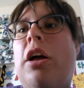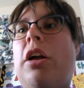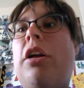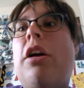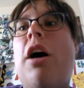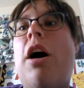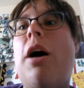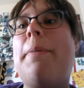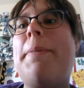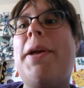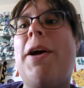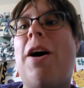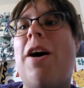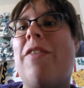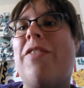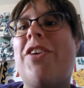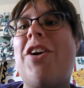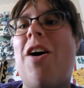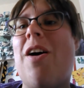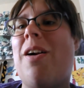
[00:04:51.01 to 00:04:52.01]
caught me
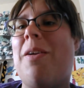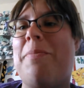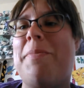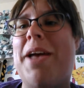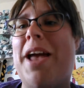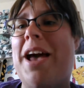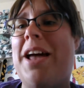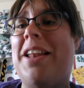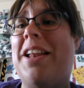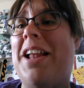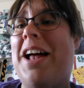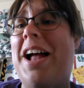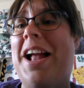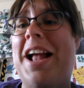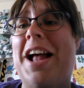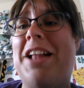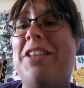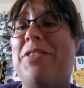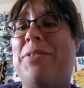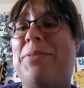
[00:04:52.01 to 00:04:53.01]
off guard, man, and I
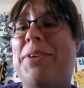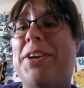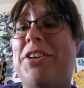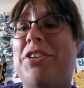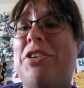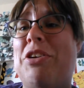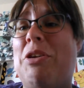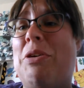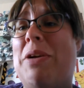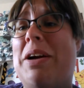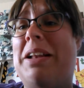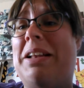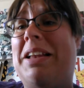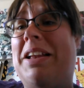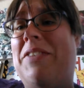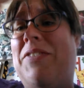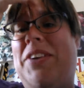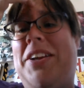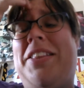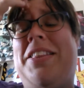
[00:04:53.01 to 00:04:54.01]
had to redo it and
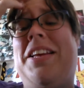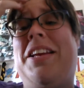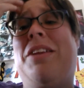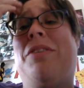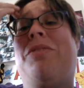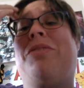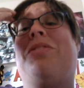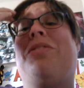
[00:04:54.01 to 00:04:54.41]
everything. I